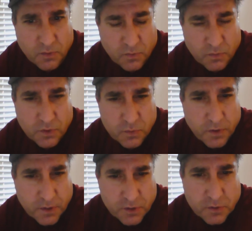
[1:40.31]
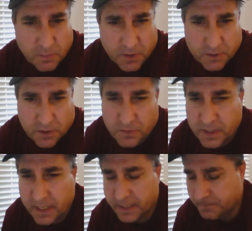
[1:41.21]
was where the trouble is
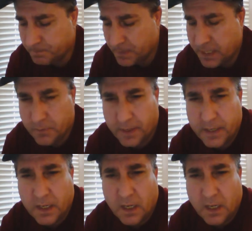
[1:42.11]
located. Anyway,